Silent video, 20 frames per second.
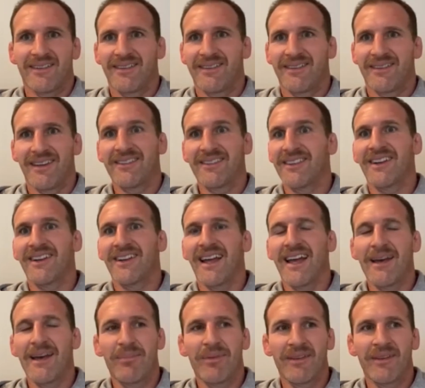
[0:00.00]
isn't going
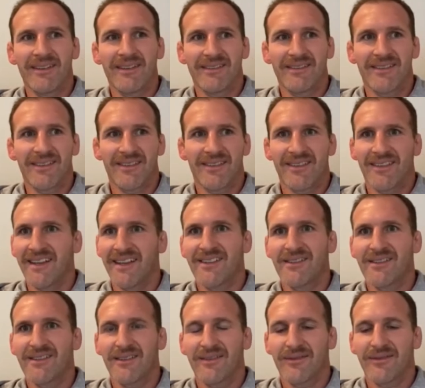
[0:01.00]
to happen. It's just the
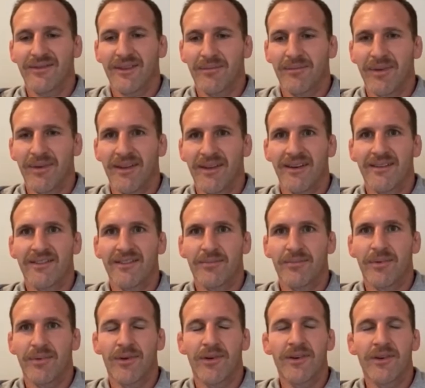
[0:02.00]
nature of competitive
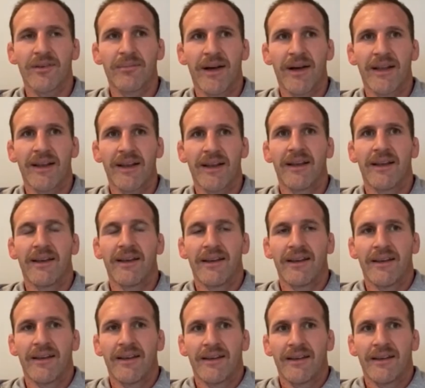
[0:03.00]
sport. But
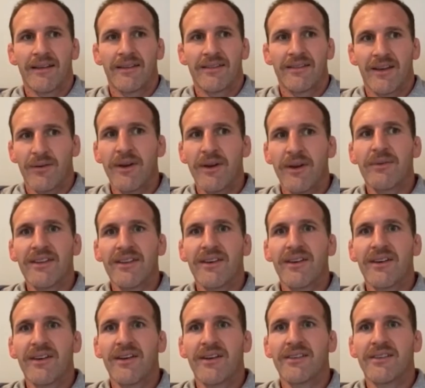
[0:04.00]
so when we
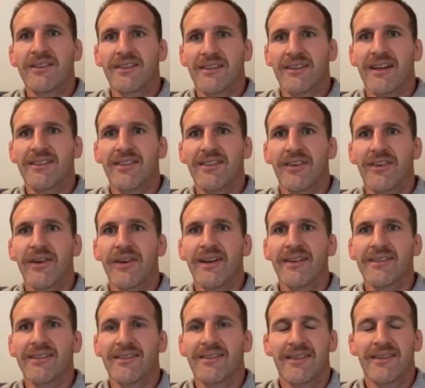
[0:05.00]
do lose, it does hurt
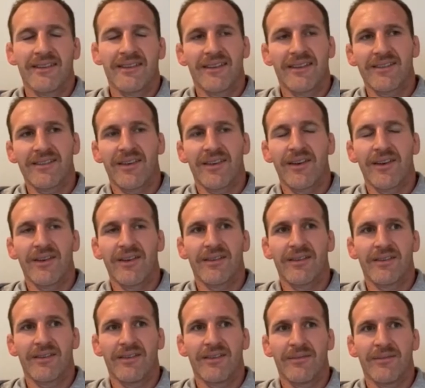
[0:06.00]
us. It does hurt
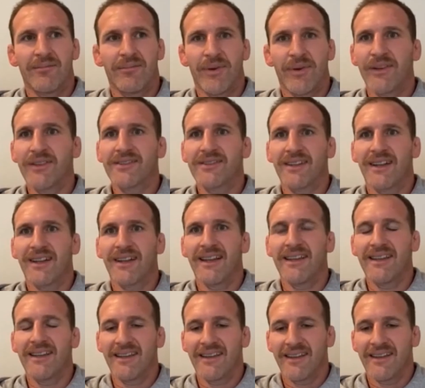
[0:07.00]

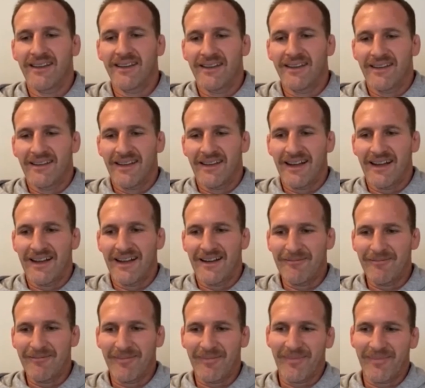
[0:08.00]
personally.
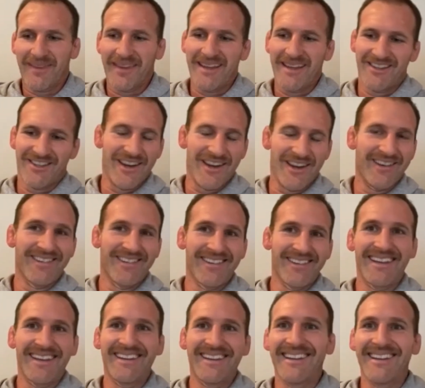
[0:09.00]
And
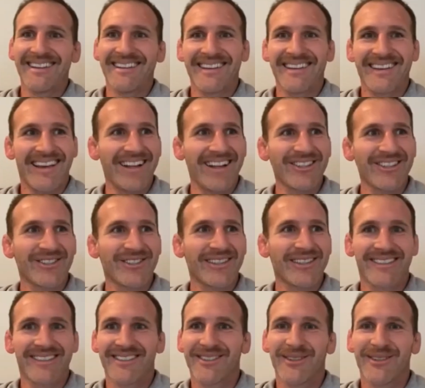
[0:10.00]
generally the country
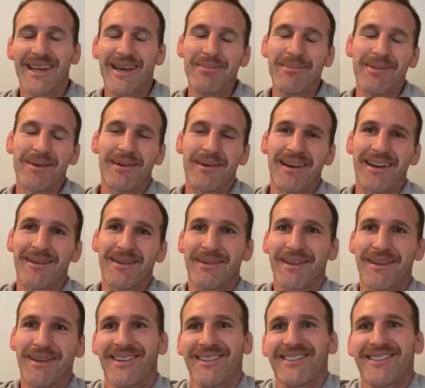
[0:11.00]
isn't too happy about it
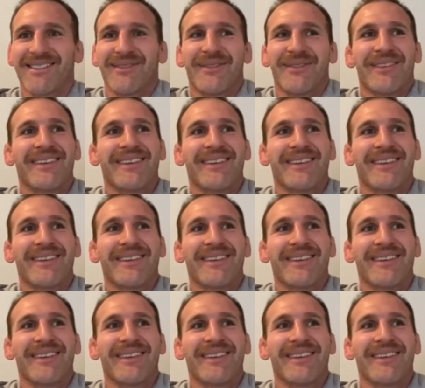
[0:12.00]
because of